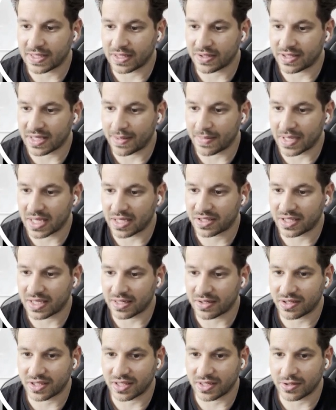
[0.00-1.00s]
Does that make
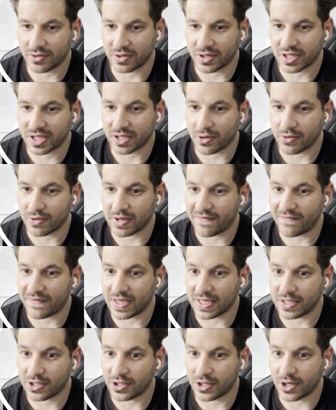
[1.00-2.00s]
sense? And also if
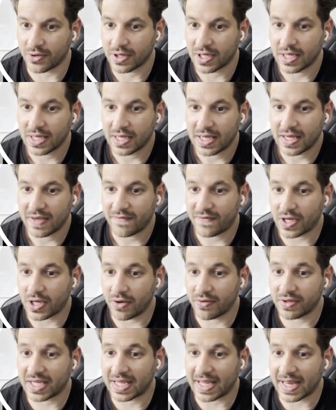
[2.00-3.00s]
it
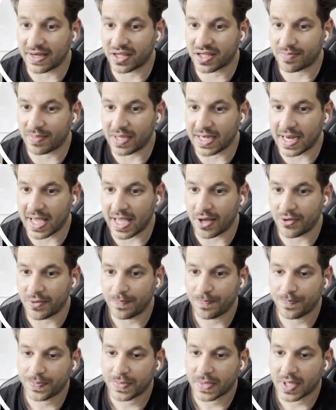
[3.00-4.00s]
goes against me now,
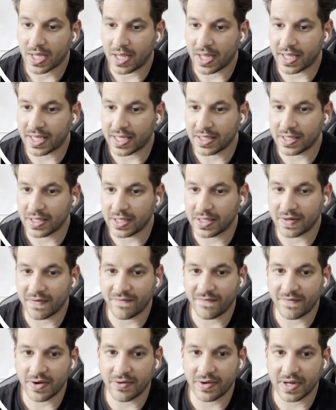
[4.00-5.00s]
I can
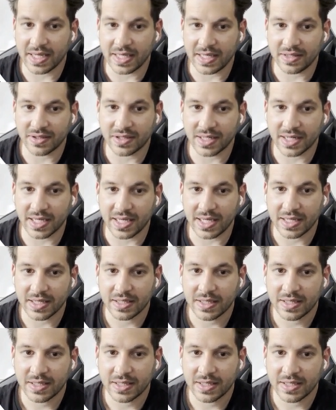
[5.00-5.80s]
very easily